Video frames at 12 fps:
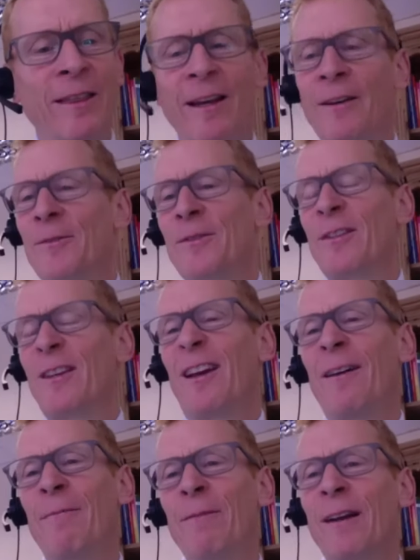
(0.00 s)
That's
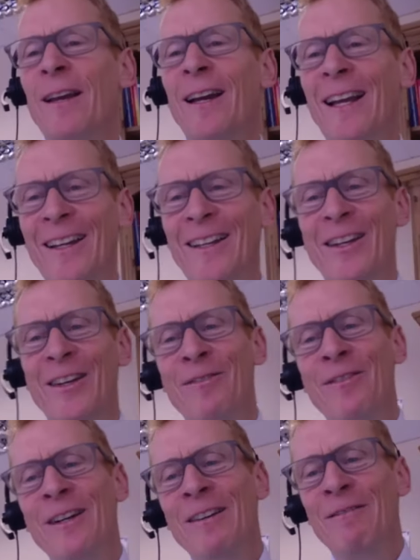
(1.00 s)
kind of
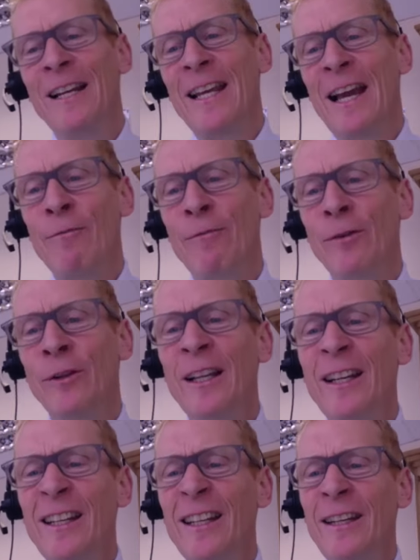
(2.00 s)
really helpful.
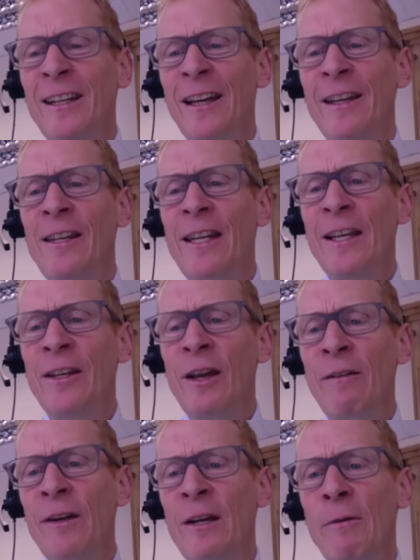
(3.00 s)
Nick, do you
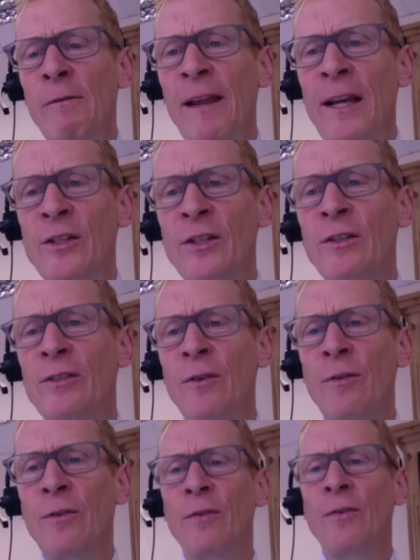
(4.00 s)
have any reflections
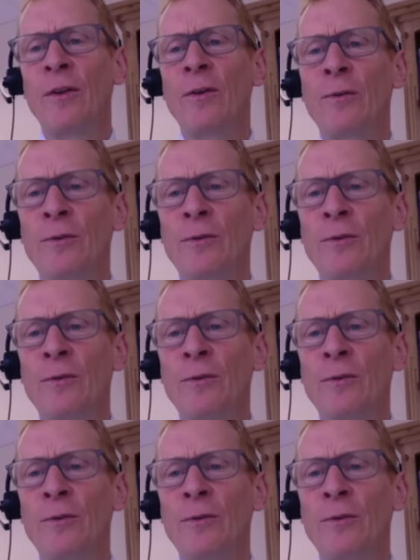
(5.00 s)
on those?